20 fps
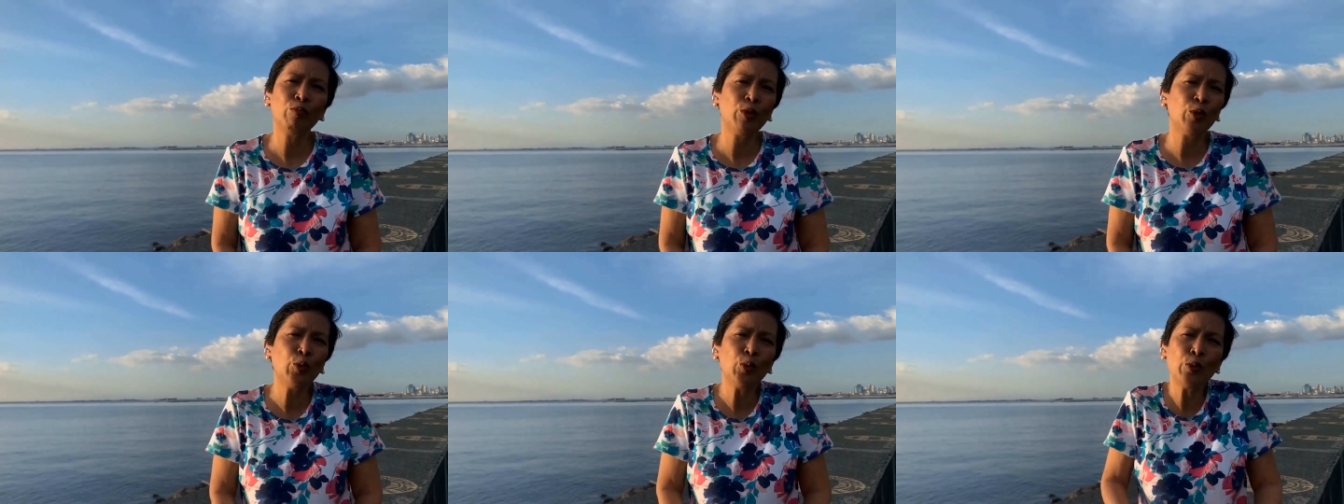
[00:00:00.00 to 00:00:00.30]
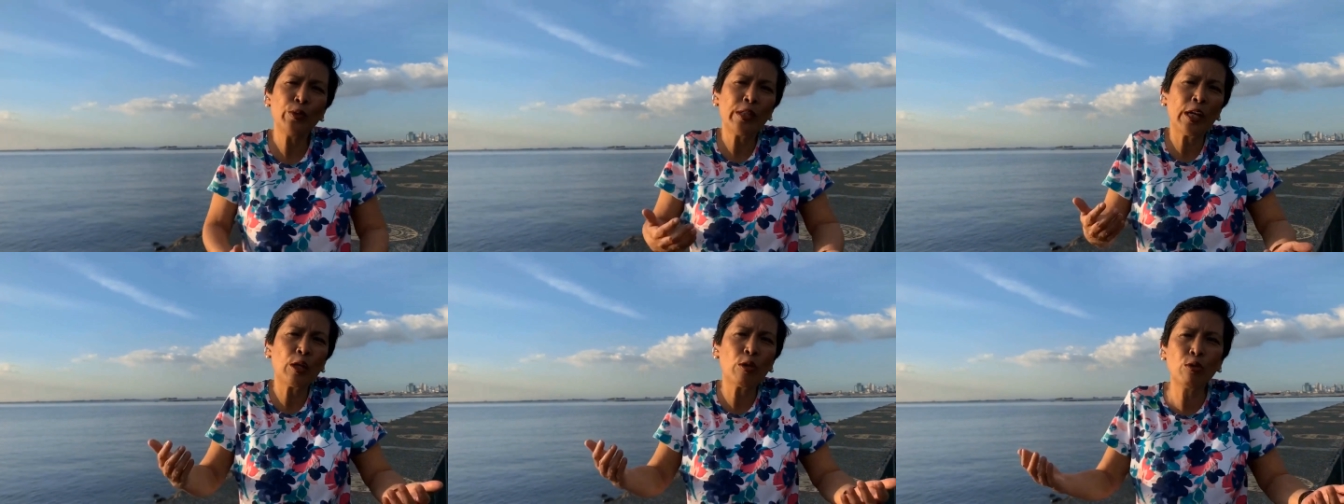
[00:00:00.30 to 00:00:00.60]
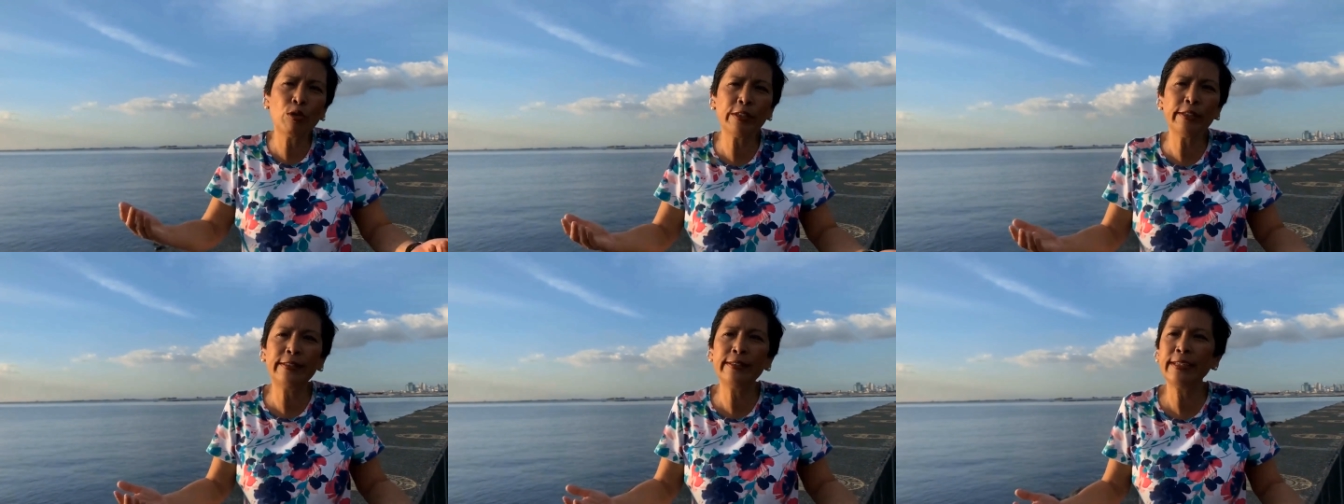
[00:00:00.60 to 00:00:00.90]
do the
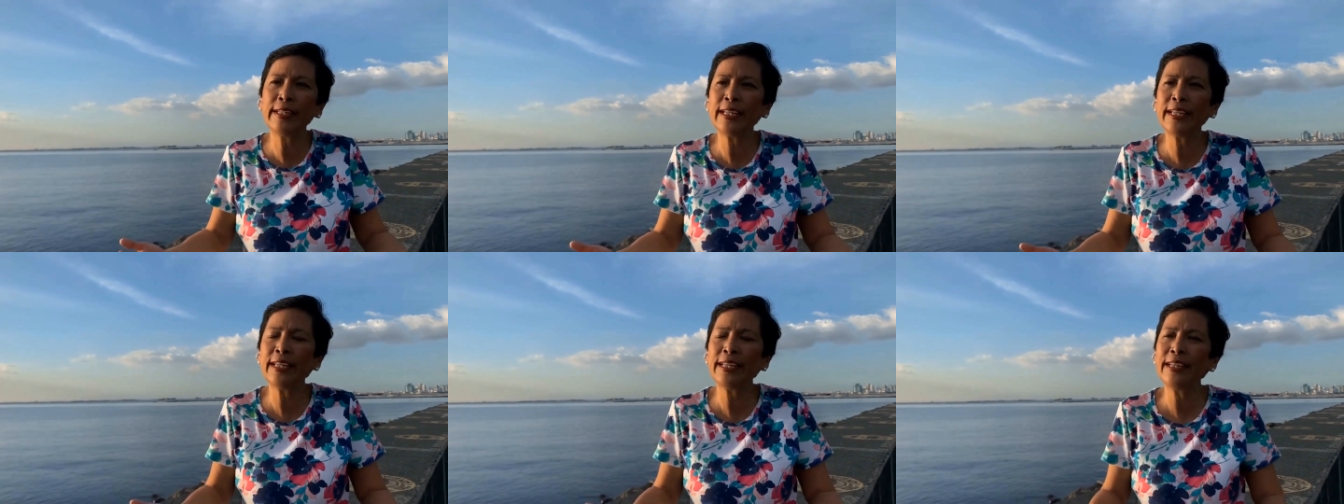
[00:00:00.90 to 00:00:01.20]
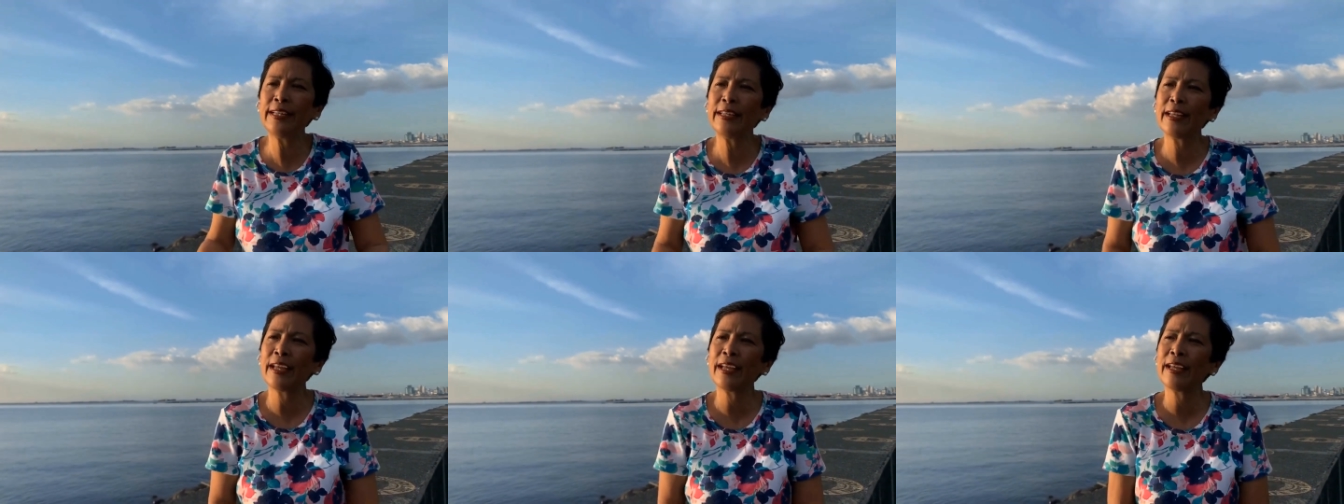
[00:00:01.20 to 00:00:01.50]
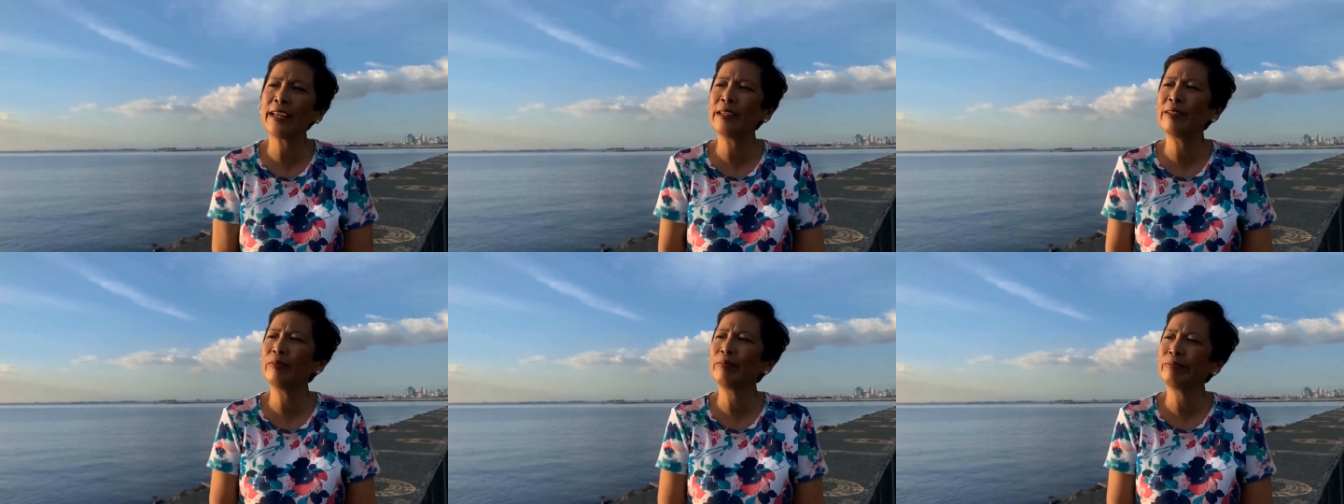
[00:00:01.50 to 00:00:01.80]
good deed
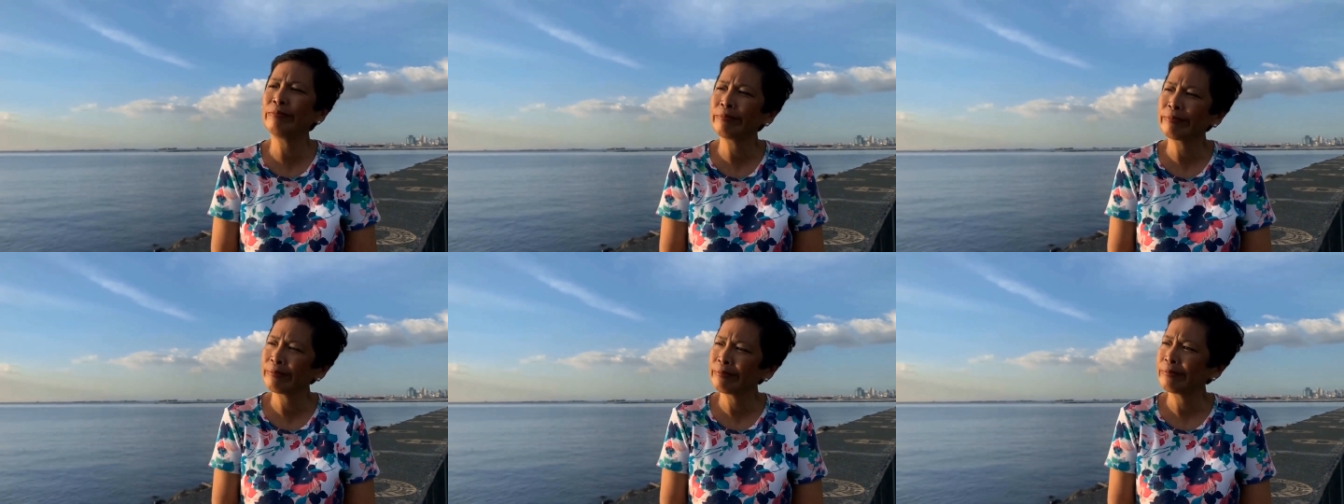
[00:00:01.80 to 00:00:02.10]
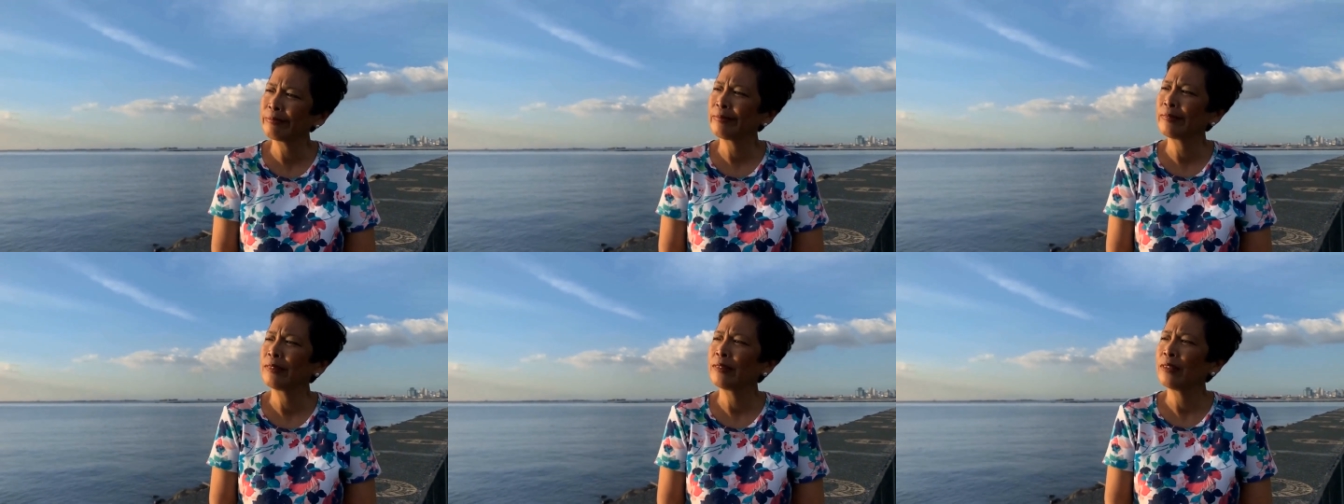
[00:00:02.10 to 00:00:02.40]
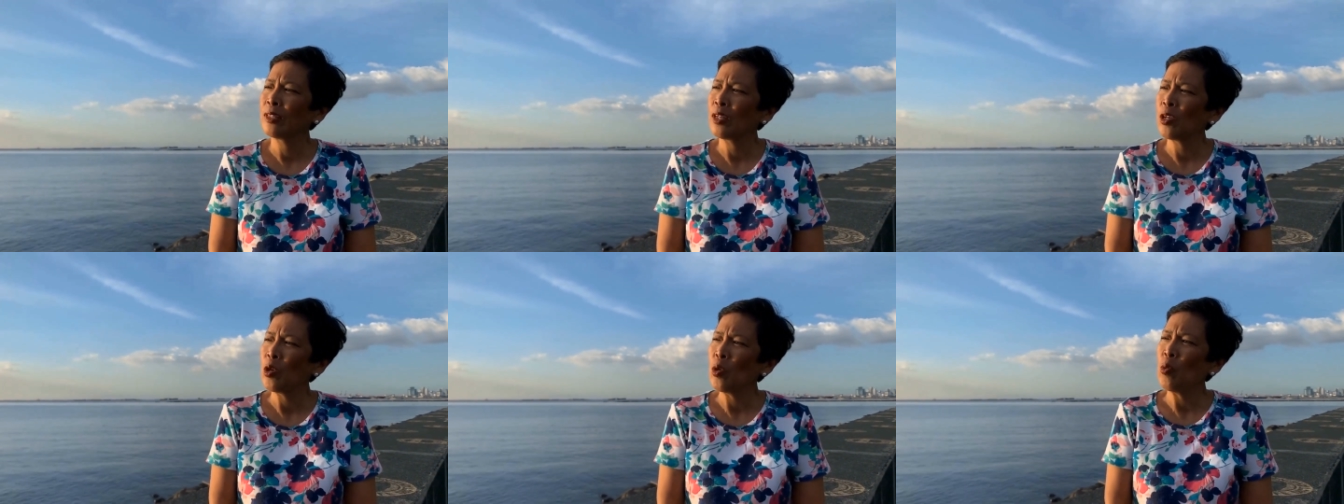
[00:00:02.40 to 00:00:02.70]
and
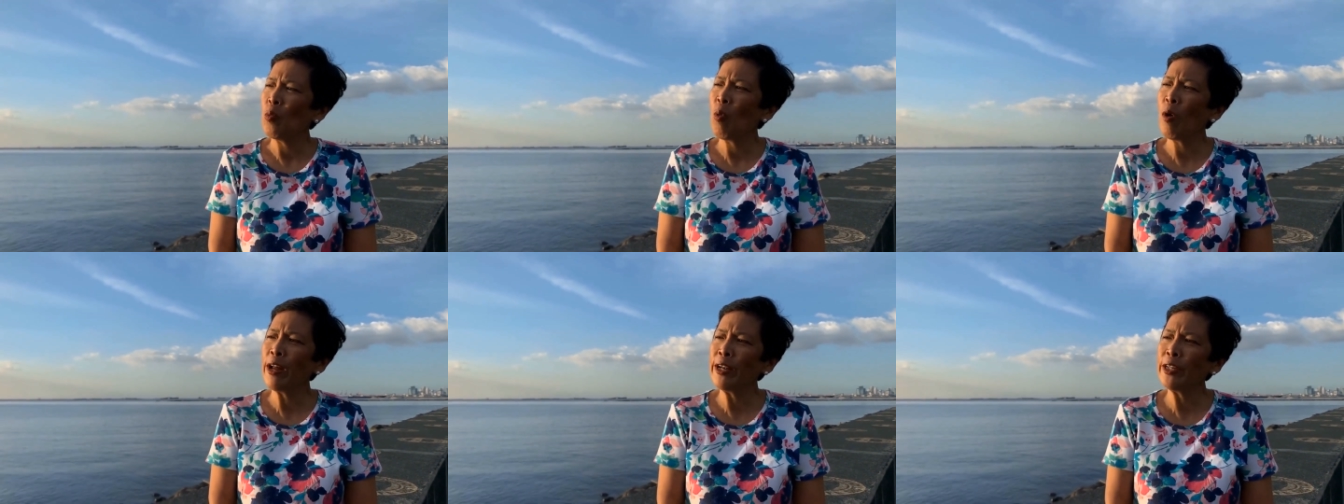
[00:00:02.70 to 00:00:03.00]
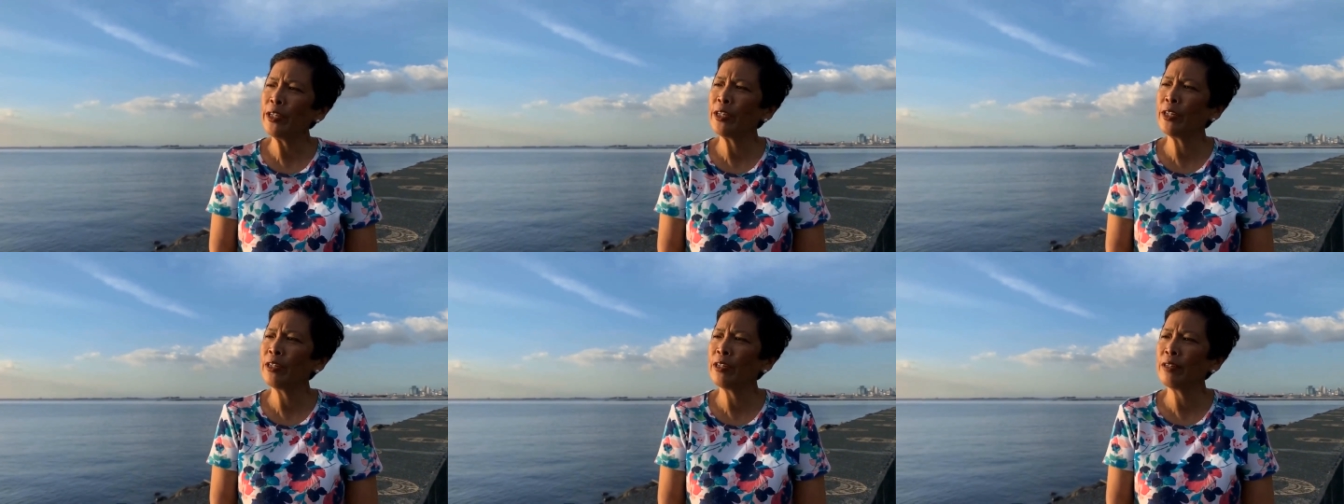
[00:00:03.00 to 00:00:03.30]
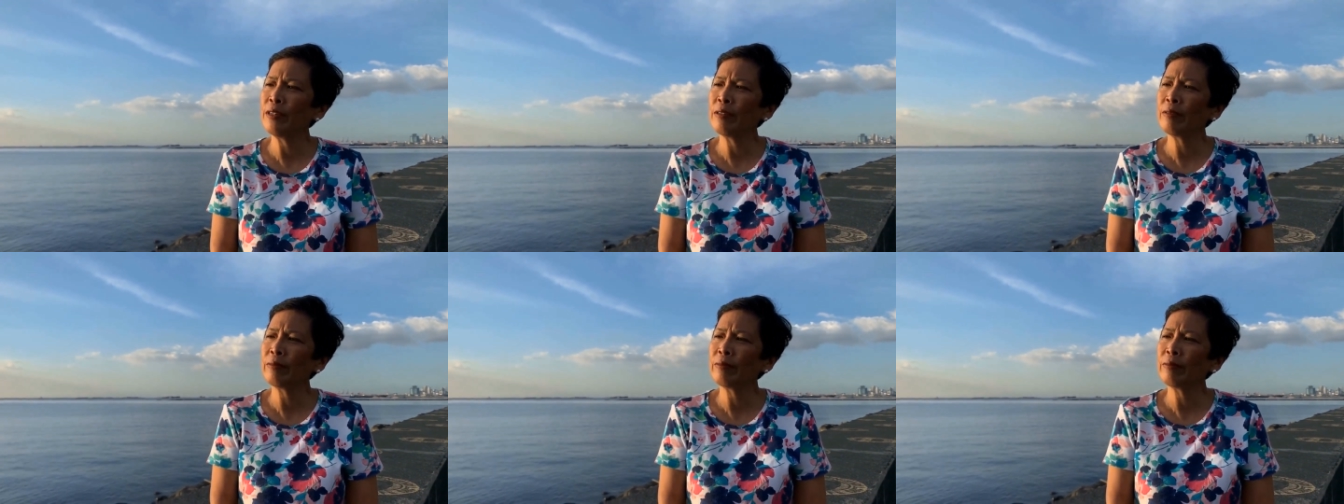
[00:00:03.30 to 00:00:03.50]
wonder